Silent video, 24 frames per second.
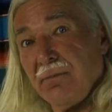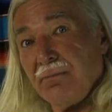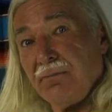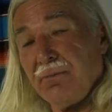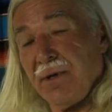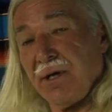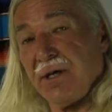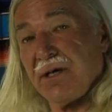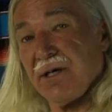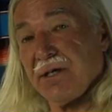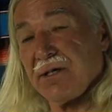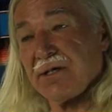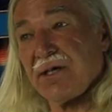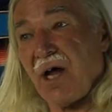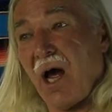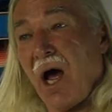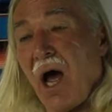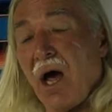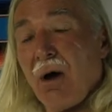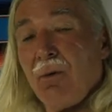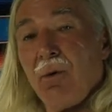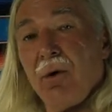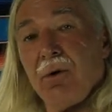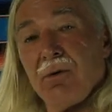because
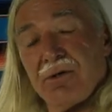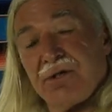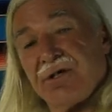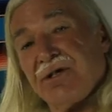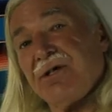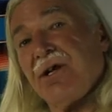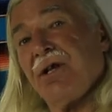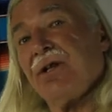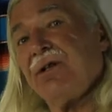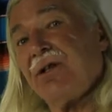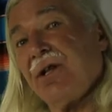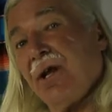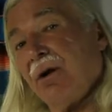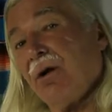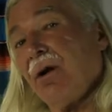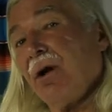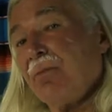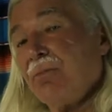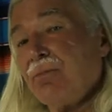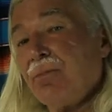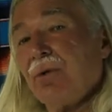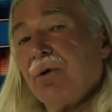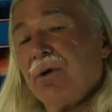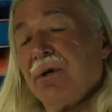I won't sit there
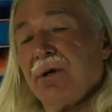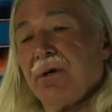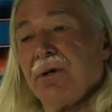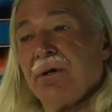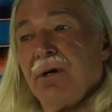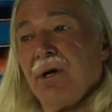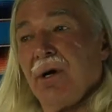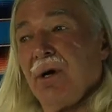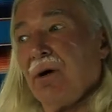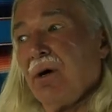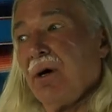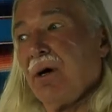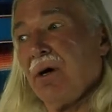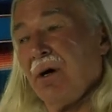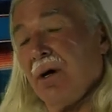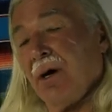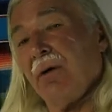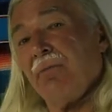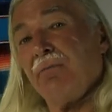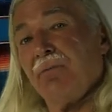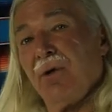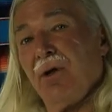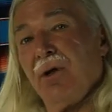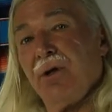and put
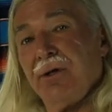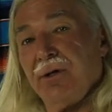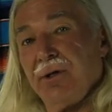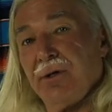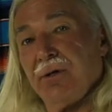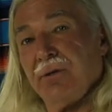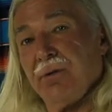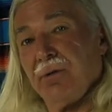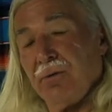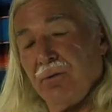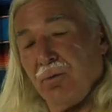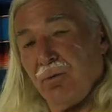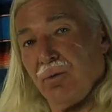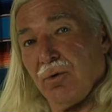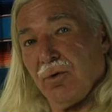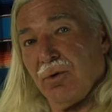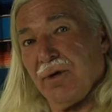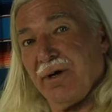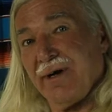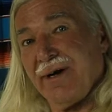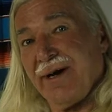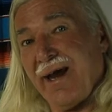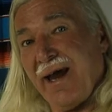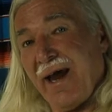a million
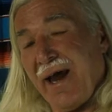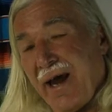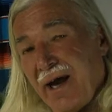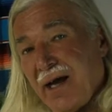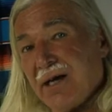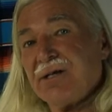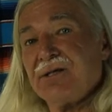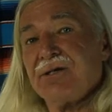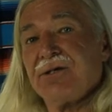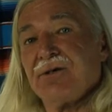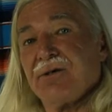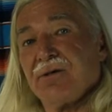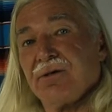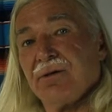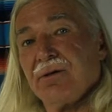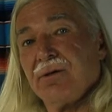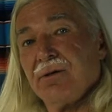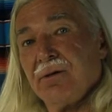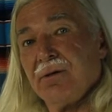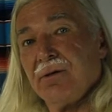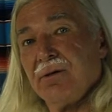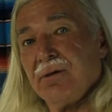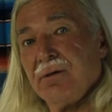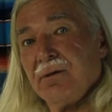word answer
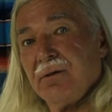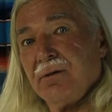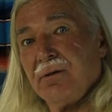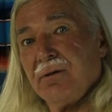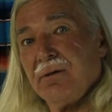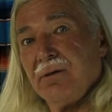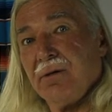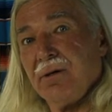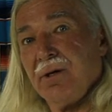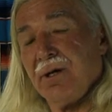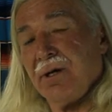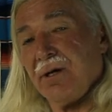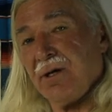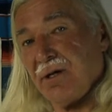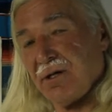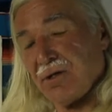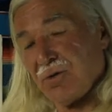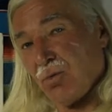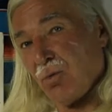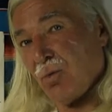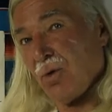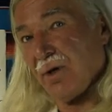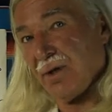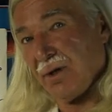in
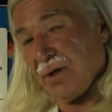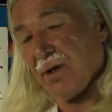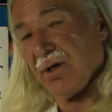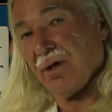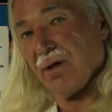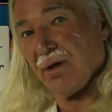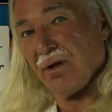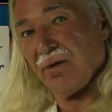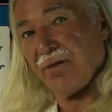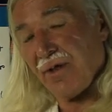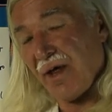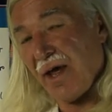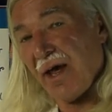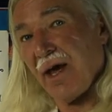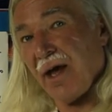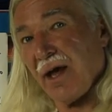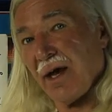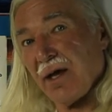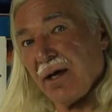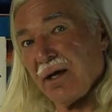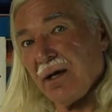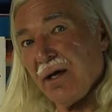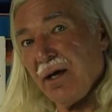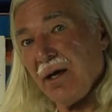his one little
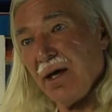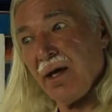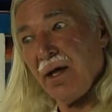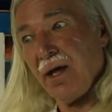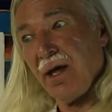thing.